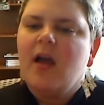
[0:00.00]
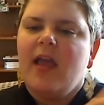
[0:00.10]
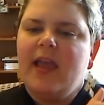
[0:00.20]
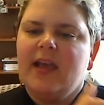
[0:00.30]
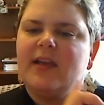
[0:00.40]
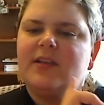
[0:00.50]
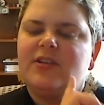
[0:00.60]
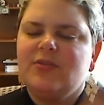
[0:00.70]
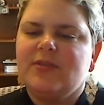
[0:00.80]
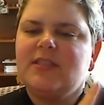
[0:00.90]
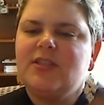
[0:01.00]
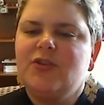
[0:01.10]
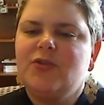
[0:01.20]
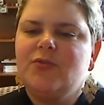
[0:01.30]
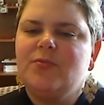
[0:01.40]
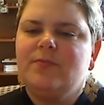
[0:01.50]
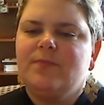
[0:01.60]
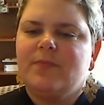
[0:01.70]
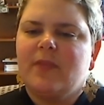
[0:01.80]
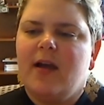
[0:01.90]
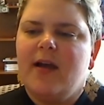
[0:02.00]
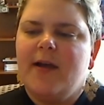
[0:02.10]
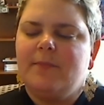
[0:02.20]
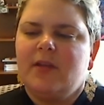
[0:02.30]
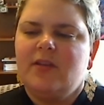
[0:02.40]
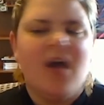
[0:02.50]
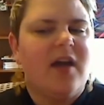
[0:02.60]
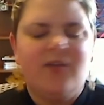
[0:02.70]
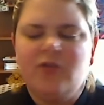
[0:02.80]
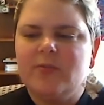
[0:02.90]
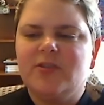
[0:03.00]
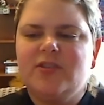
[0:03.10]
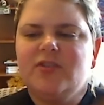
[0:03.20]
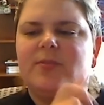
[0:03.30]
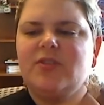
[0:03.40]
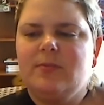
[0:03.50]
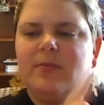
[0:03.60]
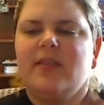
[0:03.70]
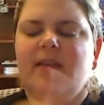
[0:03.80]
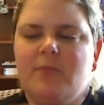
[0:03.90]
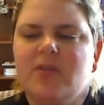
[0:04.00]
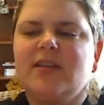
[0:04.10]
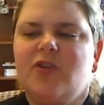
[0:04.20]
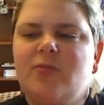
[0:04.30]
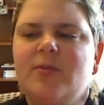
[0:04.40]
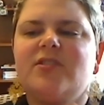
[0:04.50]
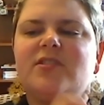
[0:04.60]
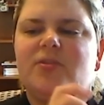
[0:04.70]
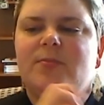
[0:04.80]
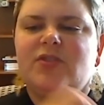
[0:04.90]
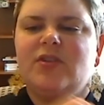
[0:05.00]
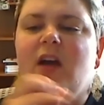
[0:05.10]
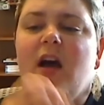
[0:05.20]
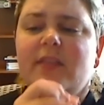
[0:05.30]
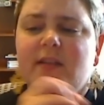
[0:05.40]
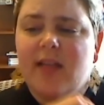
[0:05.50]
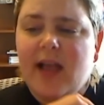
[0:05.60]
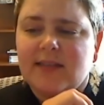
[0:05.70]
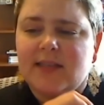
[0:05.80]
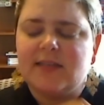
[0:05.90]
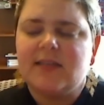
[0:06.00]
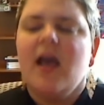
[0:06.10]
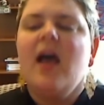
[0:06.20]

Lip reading: and you assume not a normal distribution, but the multinomial distribution on the classes.